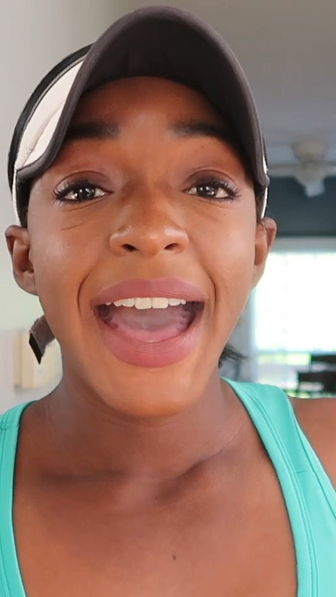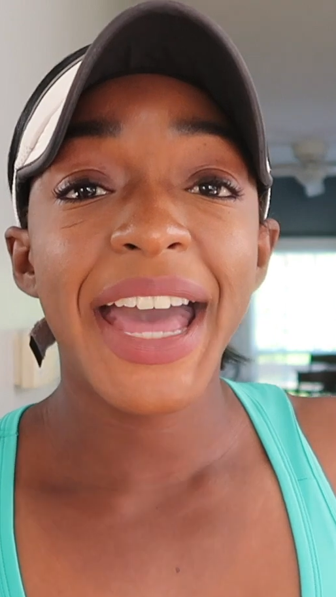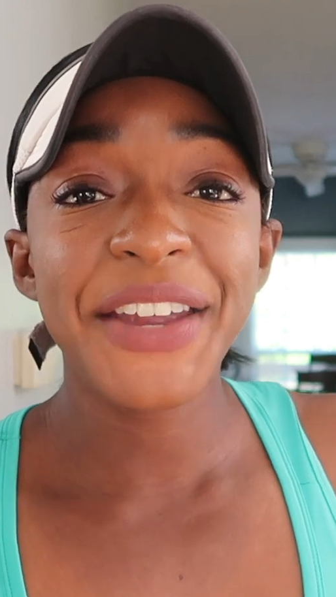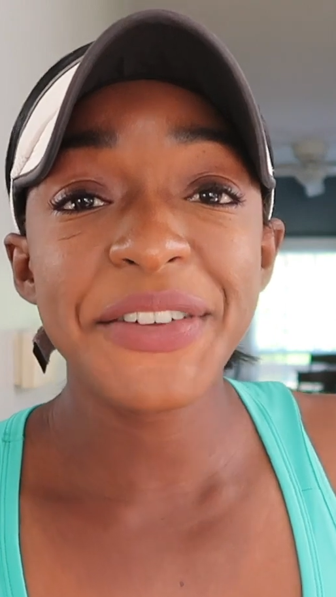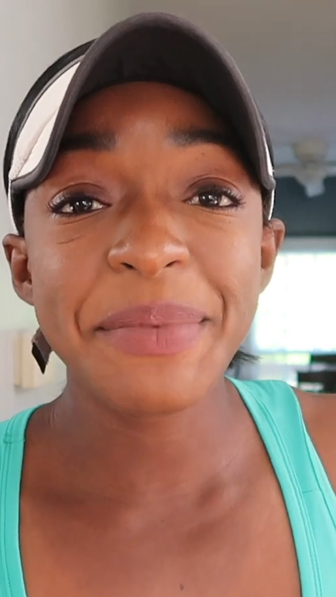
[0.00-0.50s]

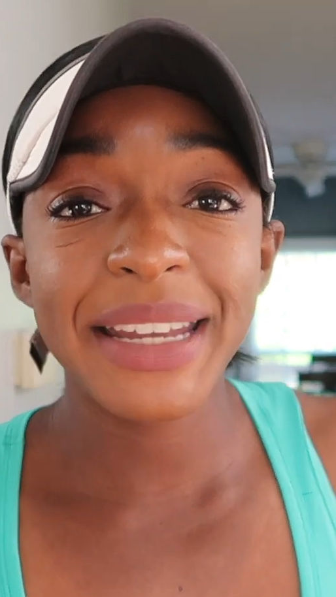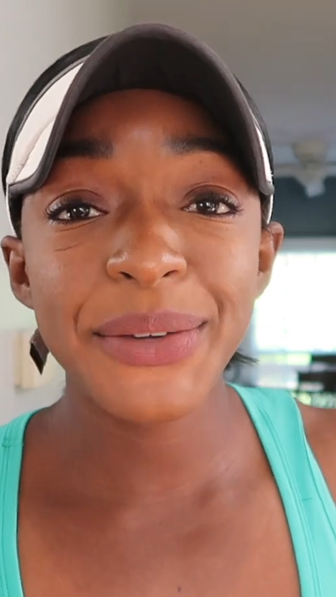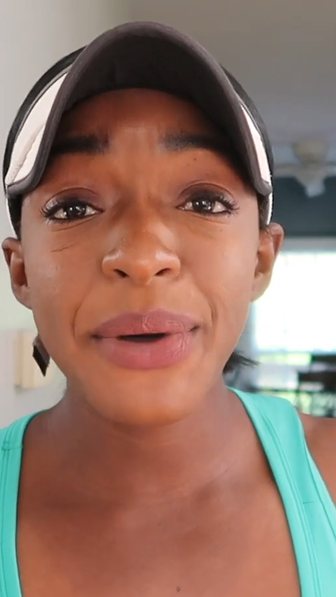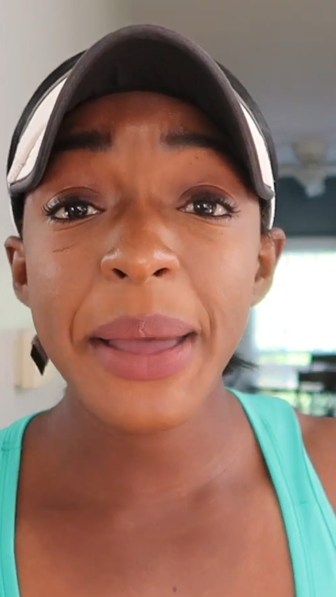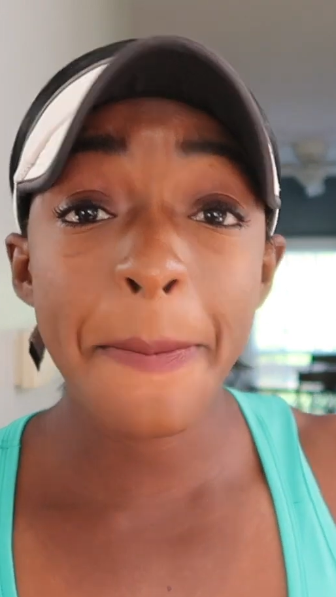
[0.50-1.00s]
Hi
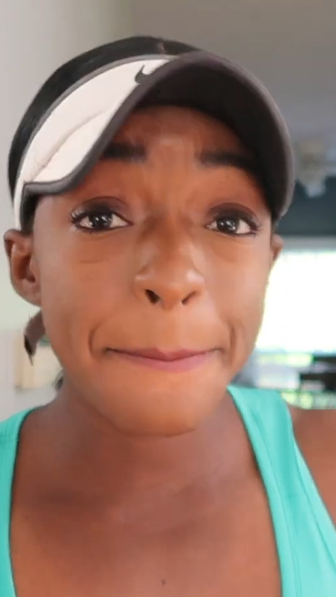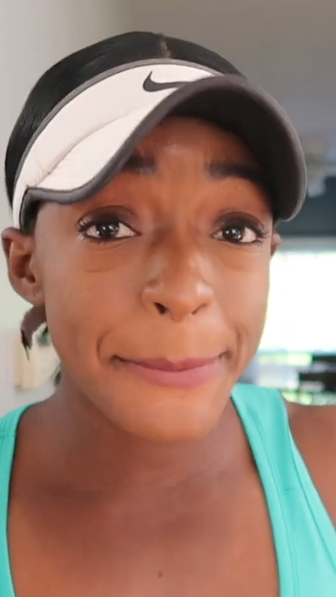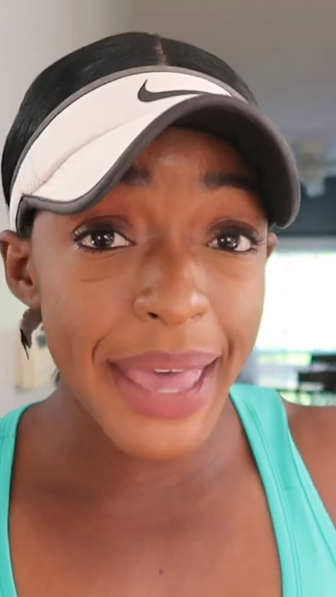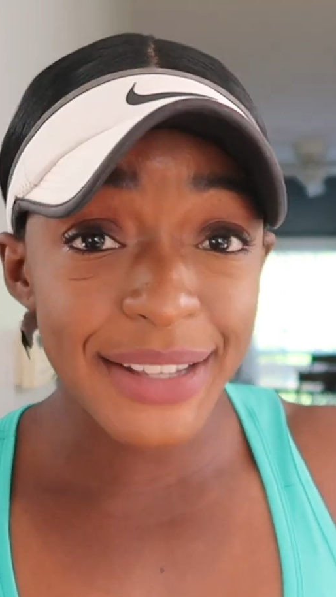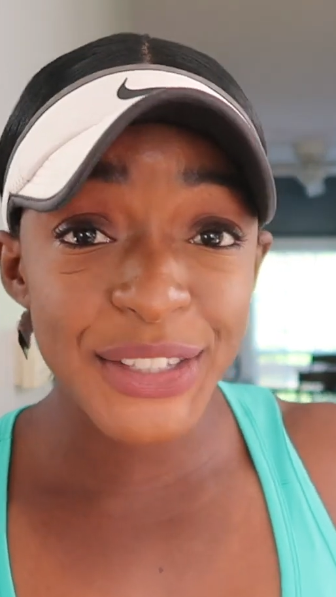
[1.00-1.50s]
everybody, welcome
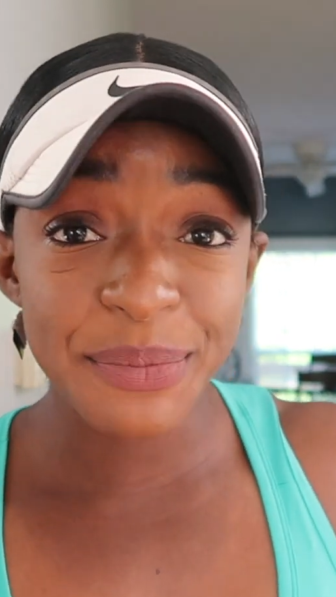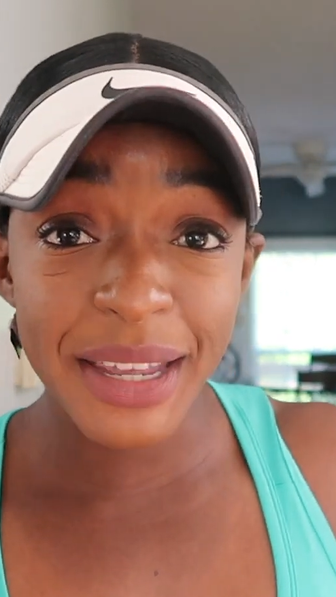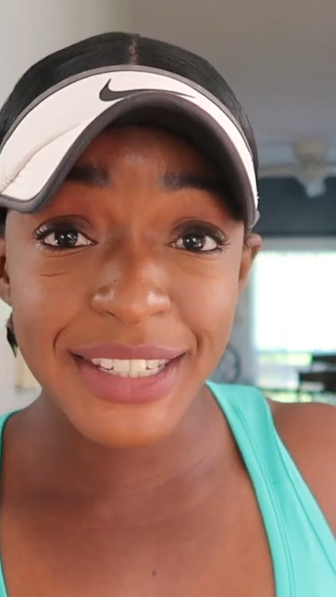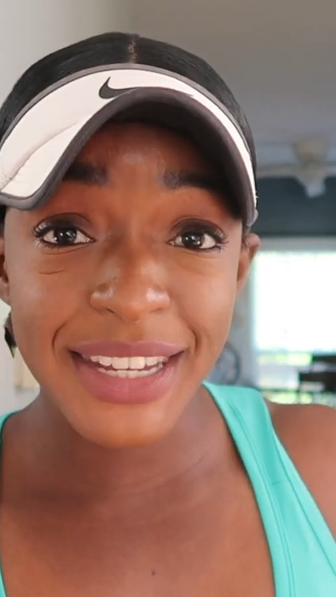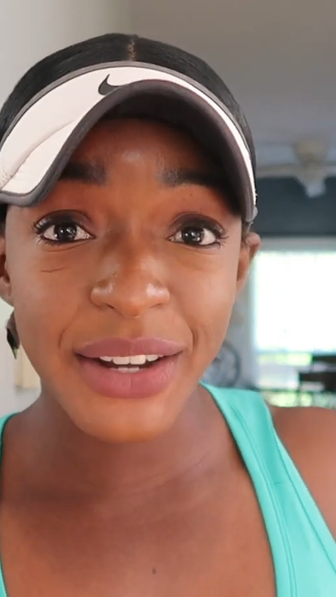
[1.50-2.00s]
back to
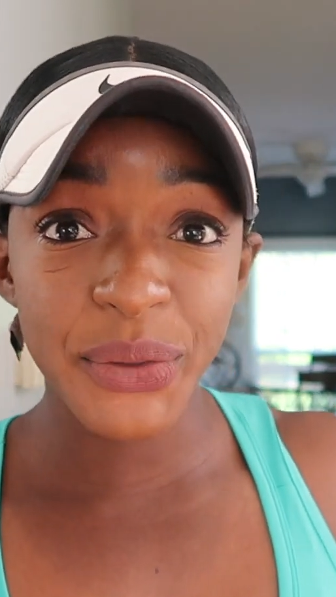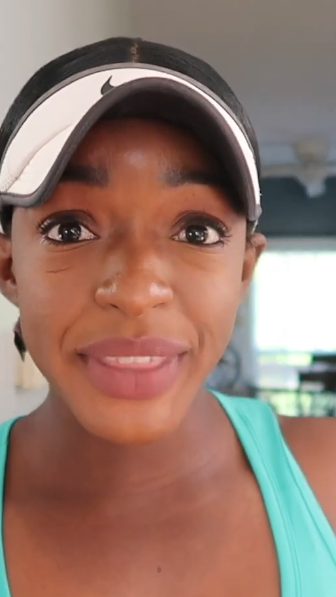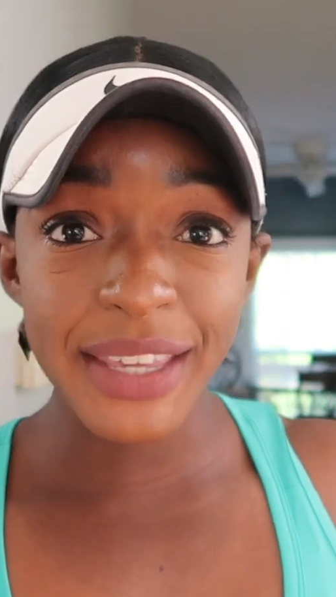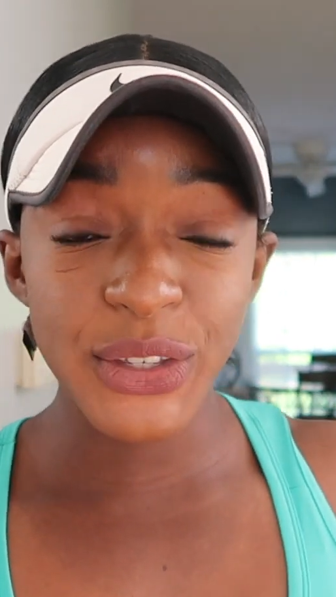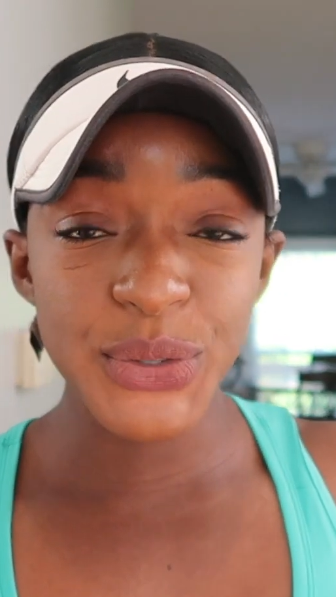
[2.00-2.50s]
my channel.
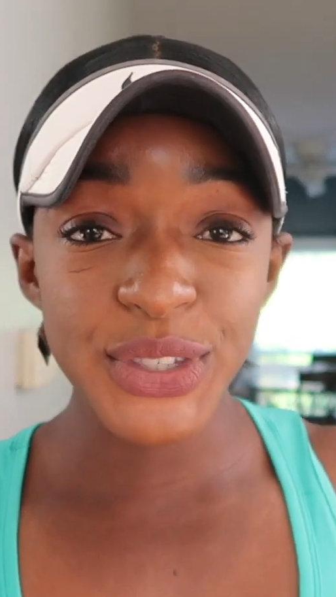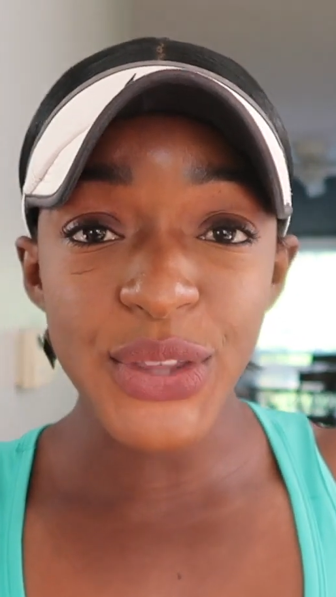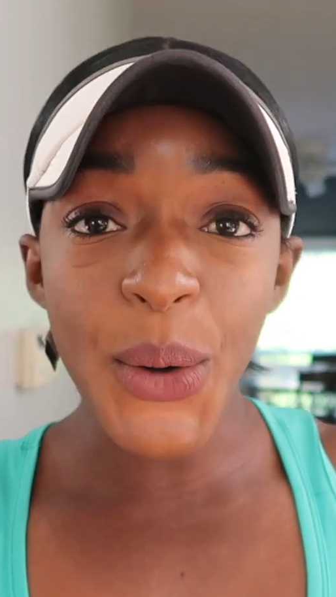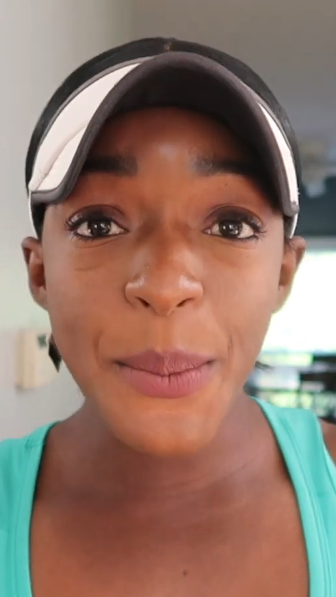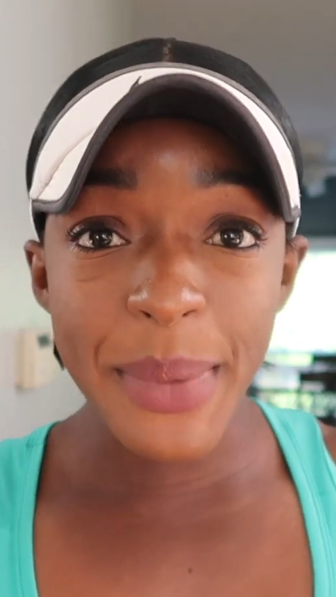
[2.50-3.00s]
Thank you
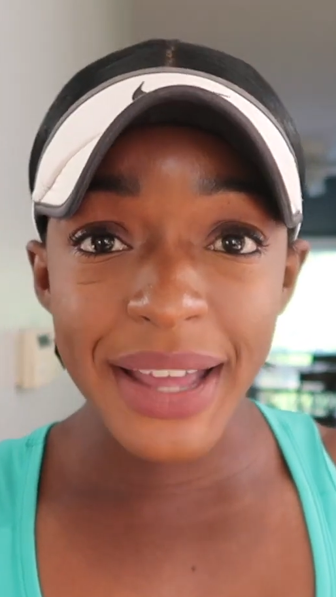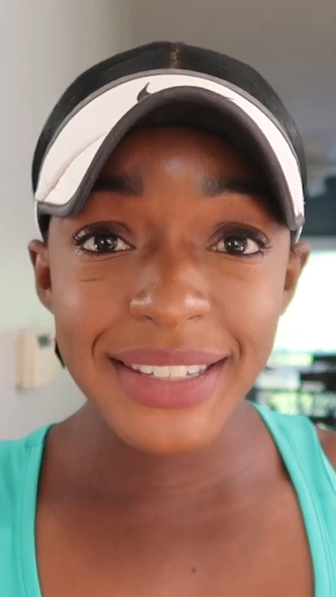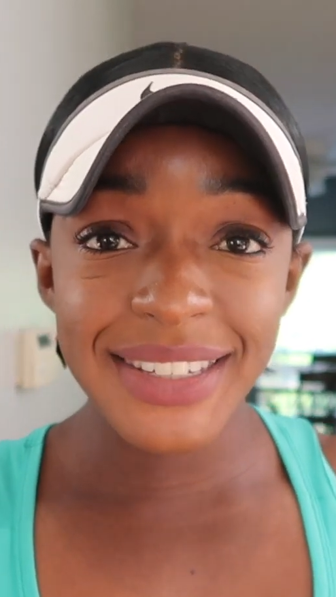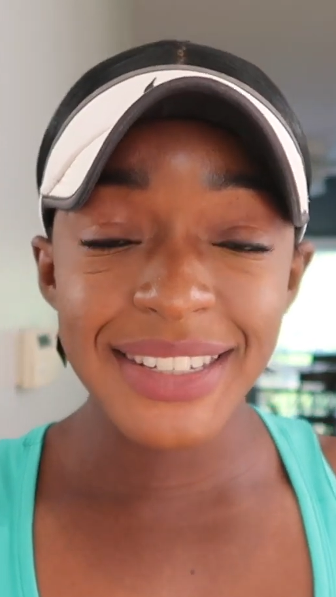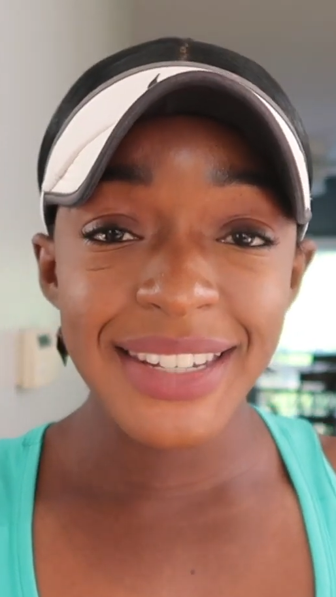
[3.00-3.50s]
so
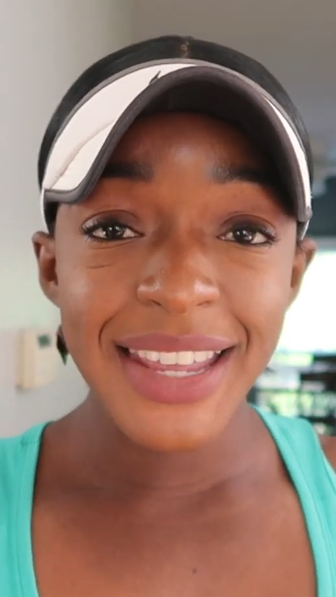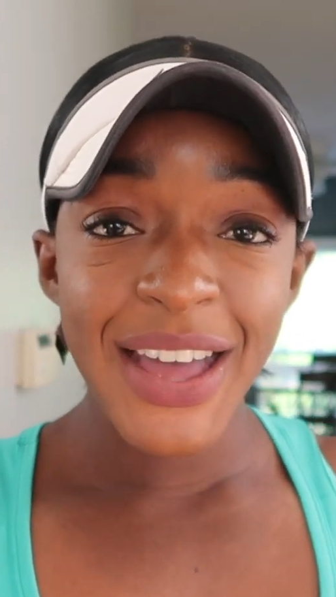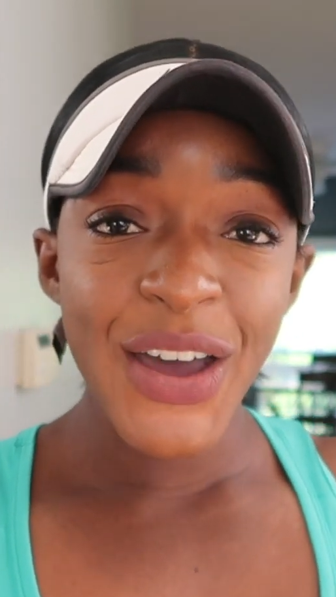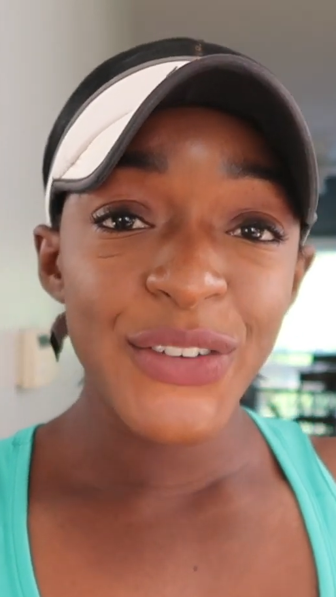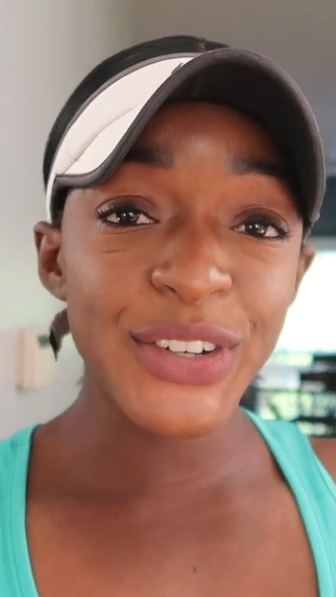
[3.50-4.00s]
much
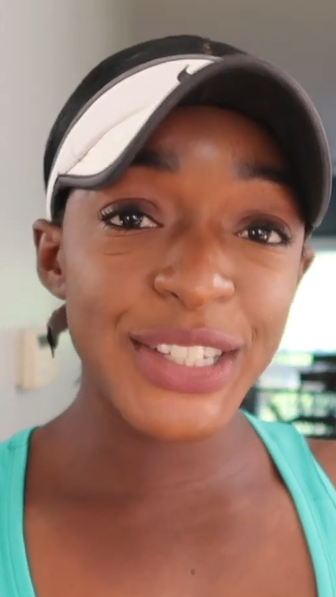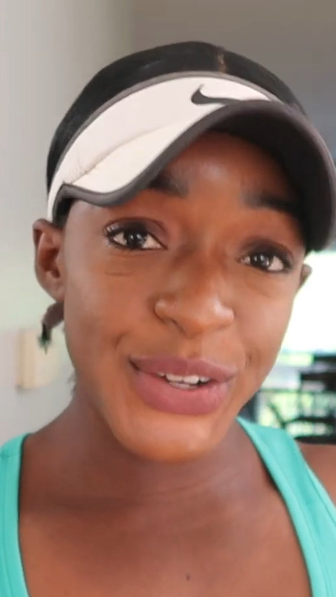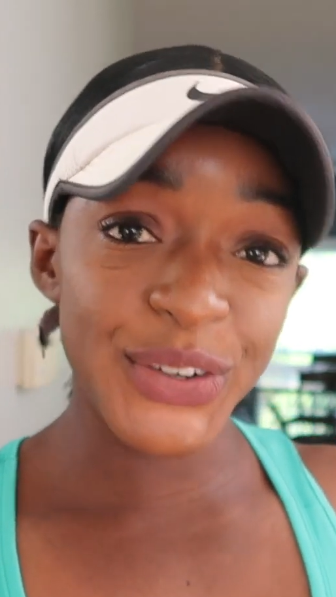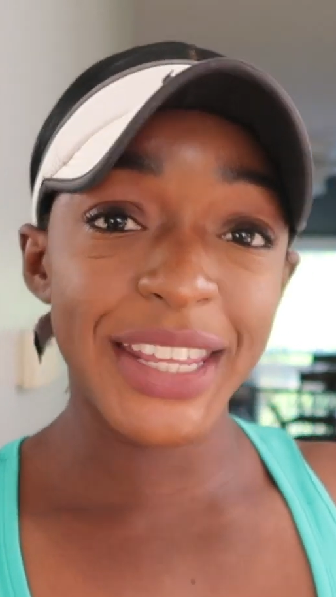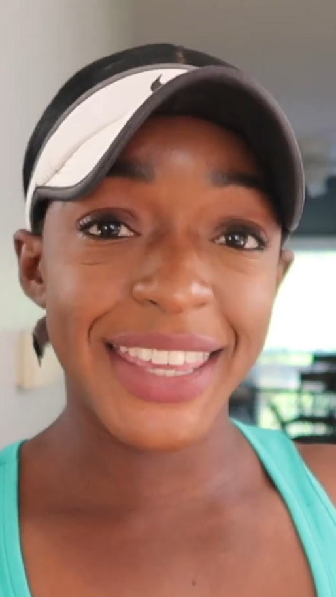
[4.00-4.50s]
for
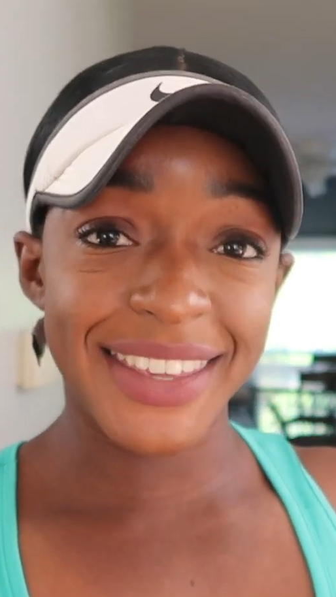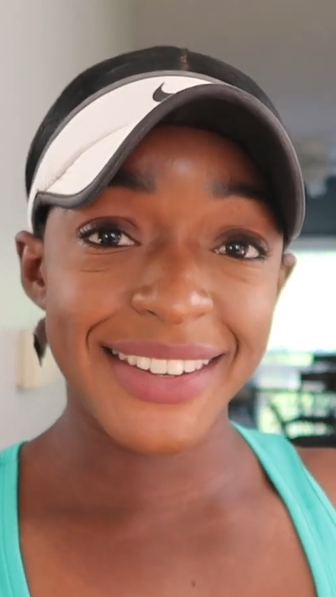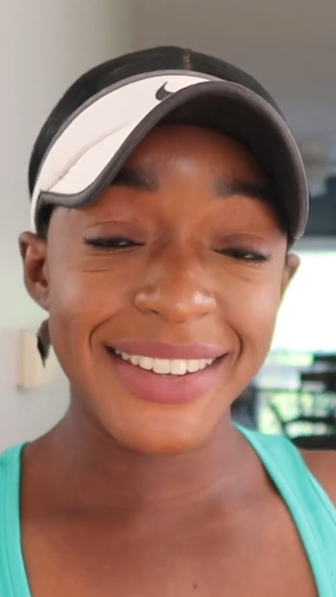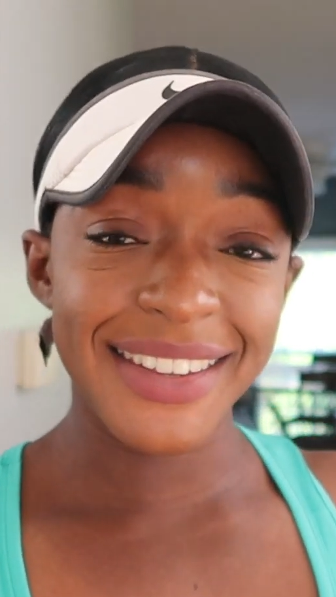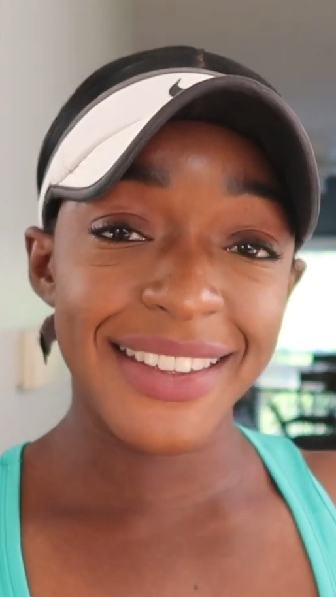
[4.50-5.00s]
tuning
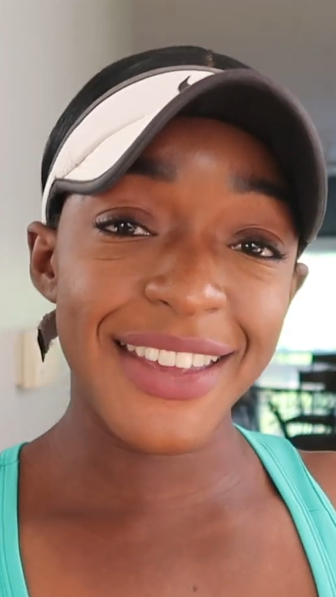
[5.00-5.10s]
in.